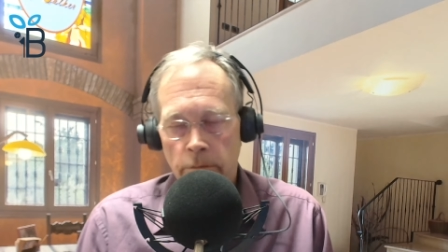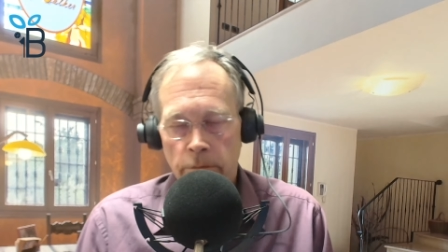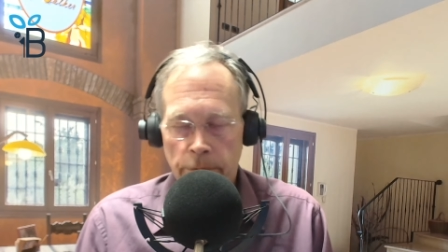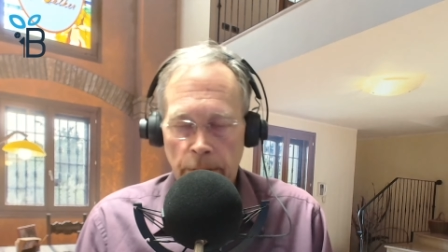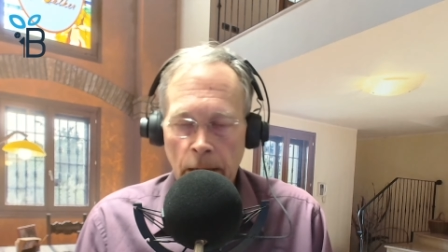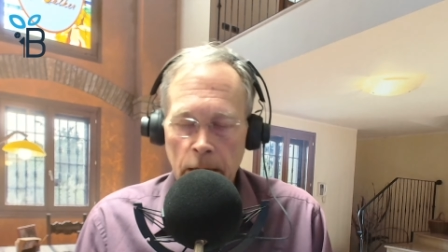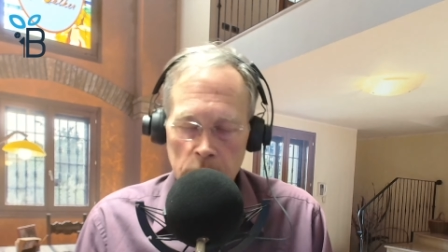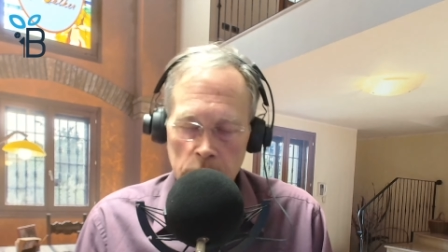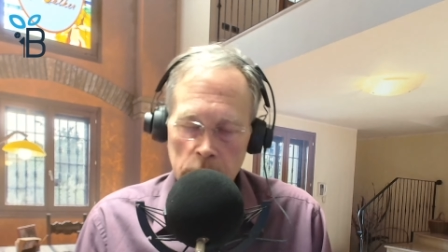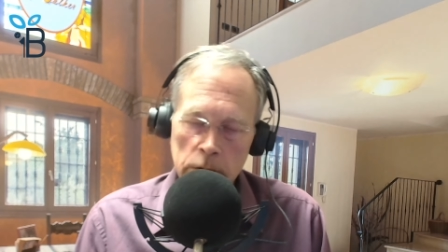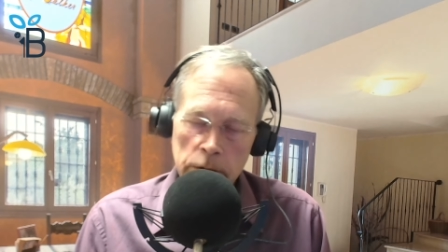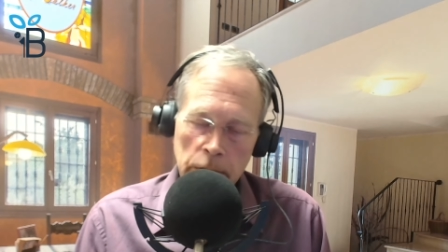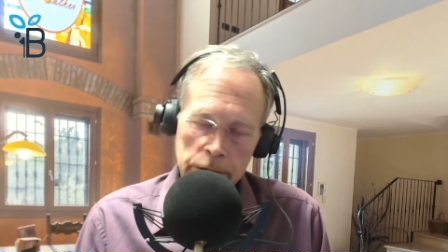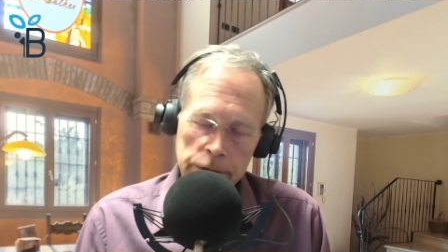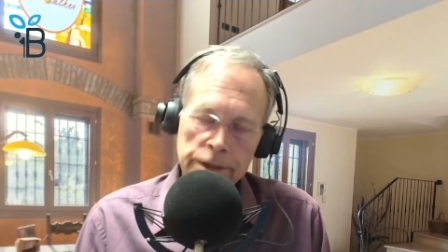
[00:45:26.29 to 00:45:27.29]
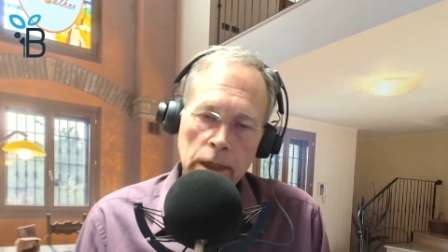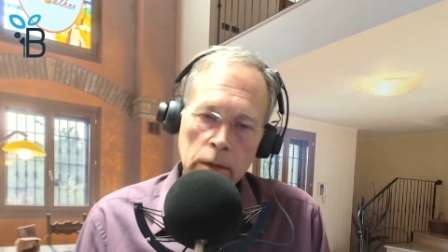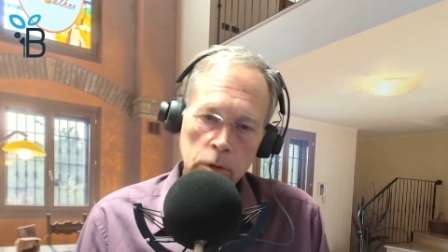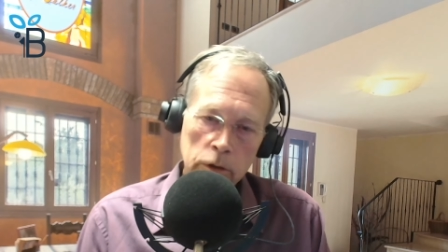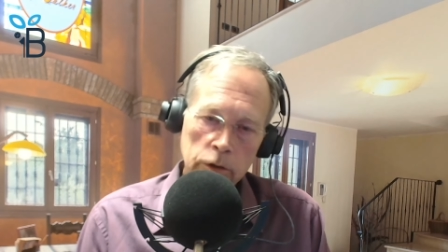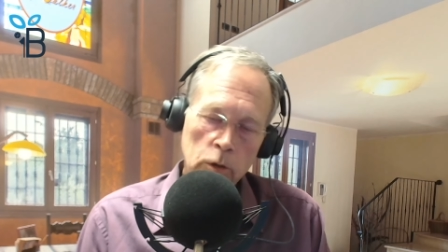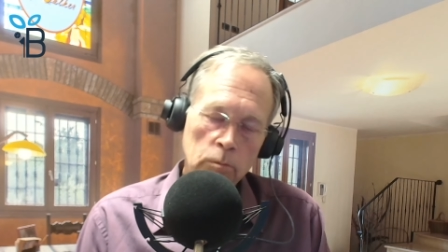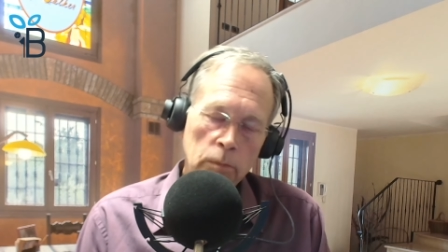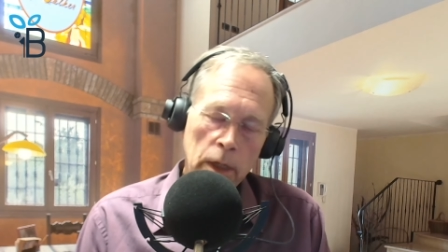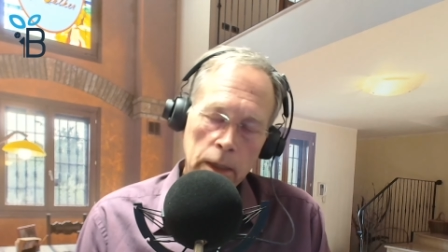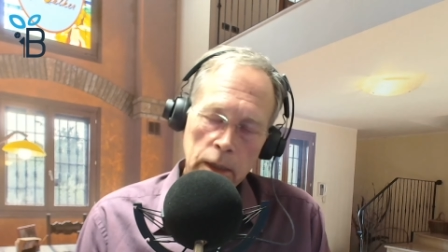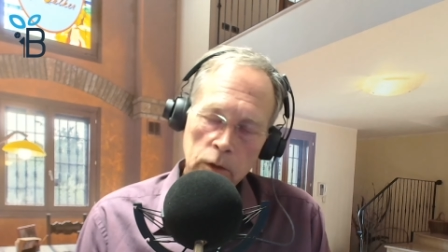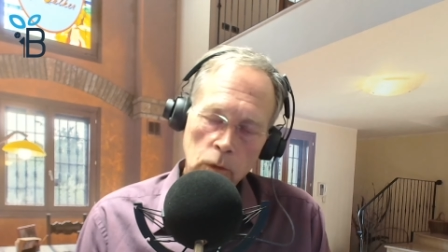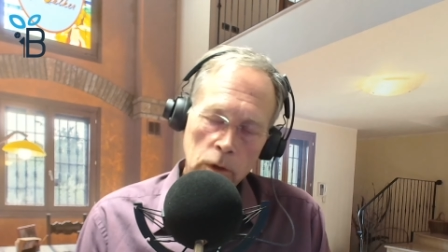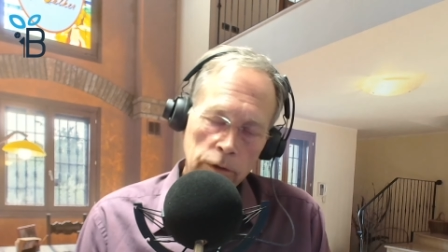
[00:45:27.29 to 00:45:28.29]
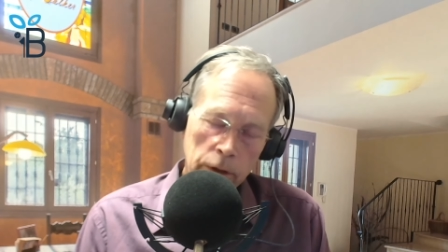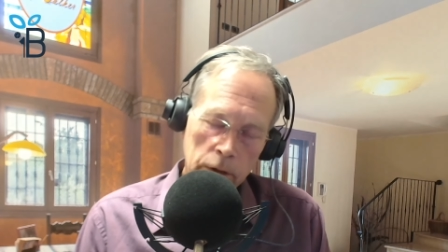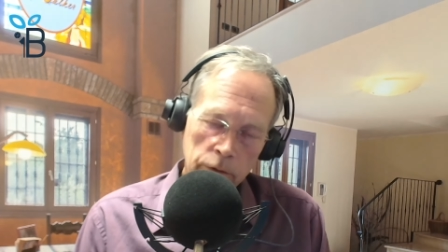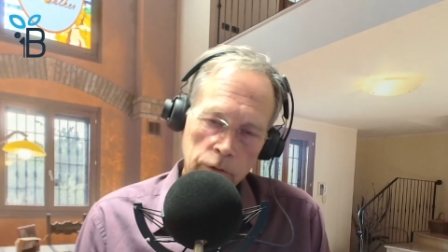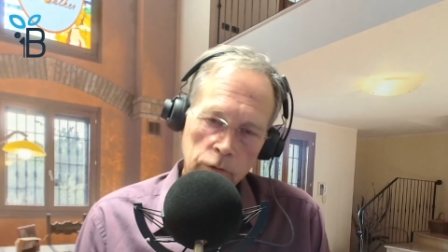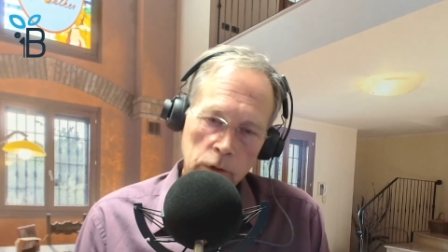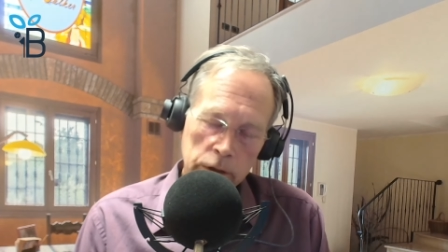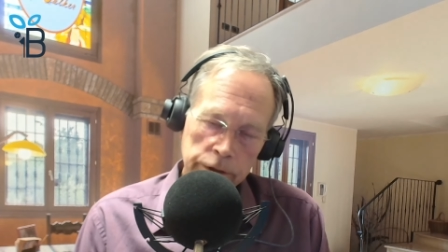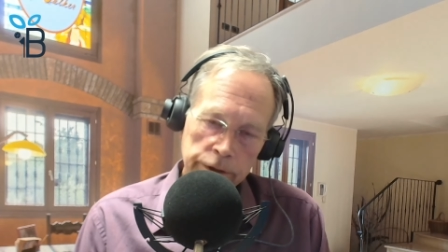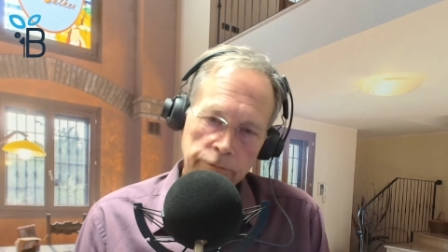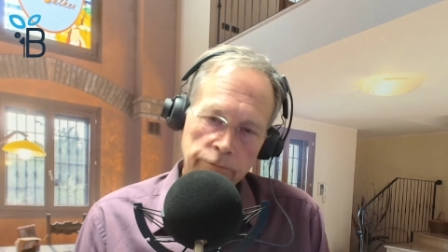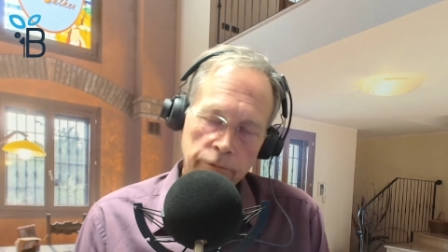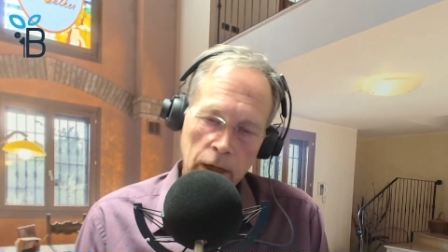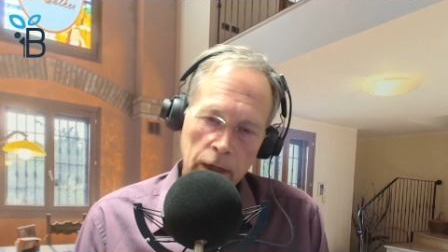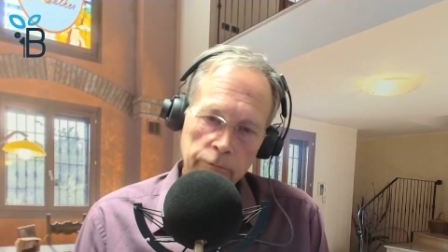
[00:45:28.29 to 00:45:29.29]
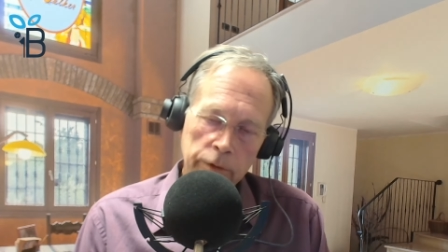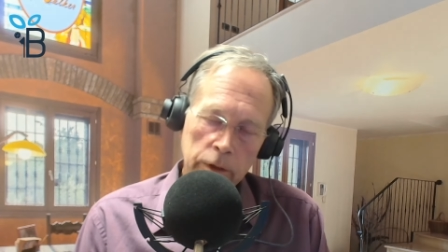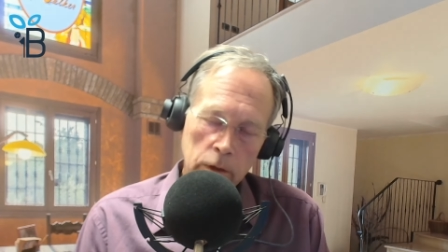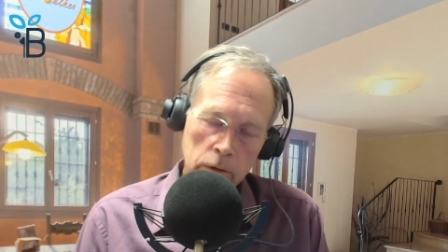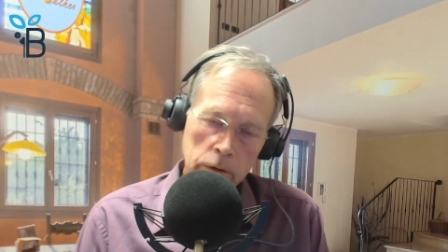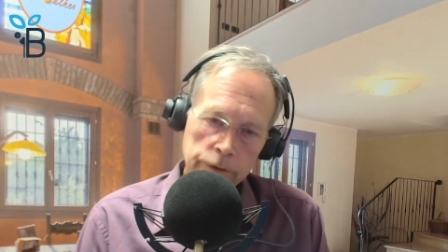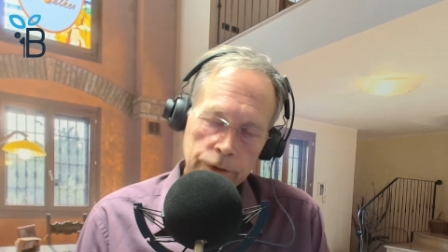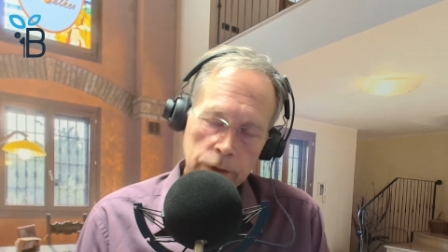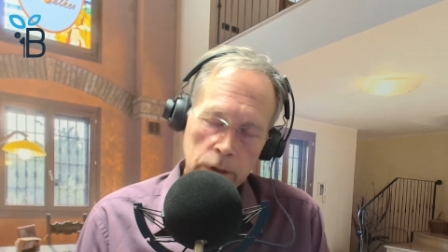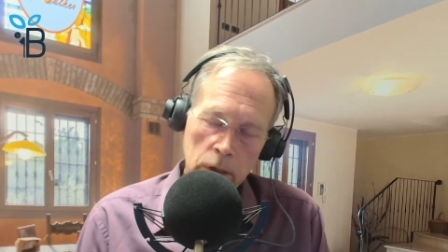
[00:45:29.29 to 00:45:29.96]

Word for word: that double your money within 3 to 5 years.